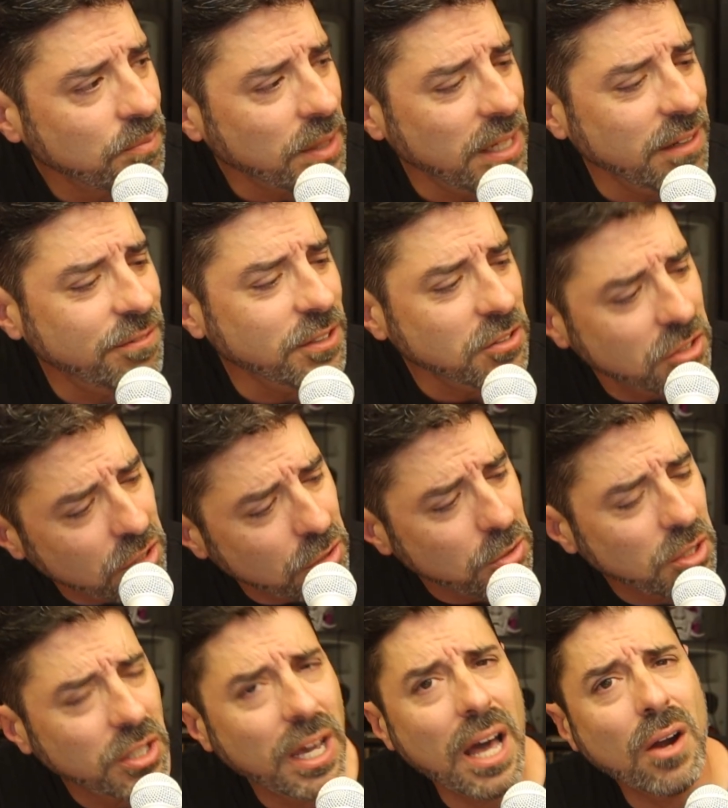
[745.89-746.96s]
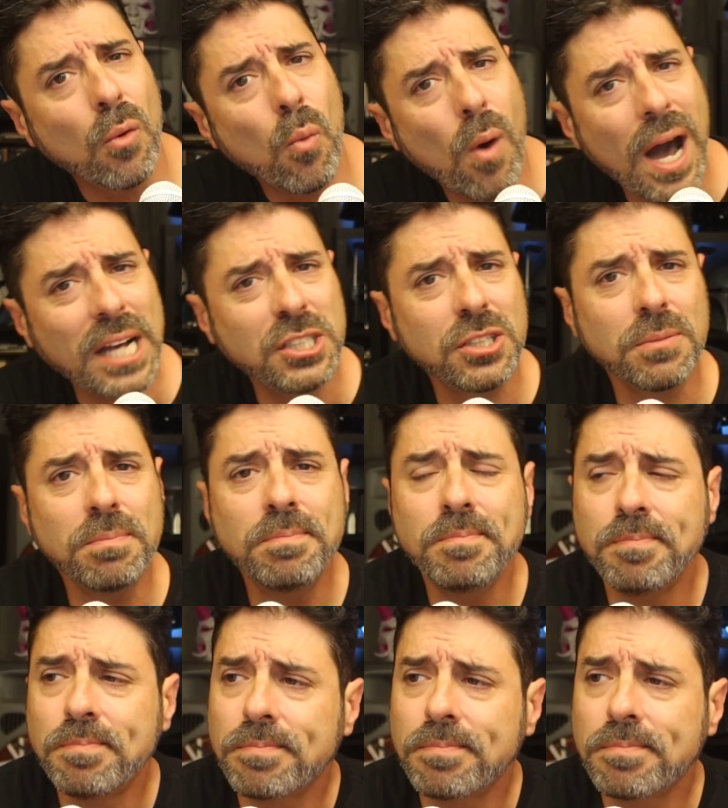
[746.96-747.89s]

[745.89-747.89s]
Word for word: And if you do, you got to wash them.